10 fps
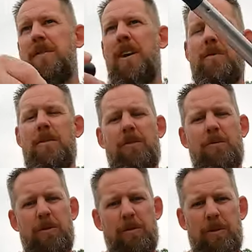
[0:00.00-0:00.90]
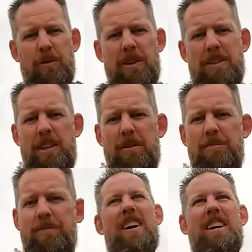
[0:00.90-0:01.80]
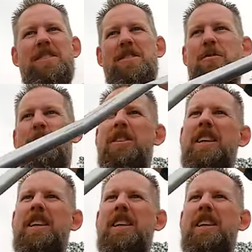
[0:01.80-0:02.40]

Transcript: that's fine with us. We don't really want to see them. All right, so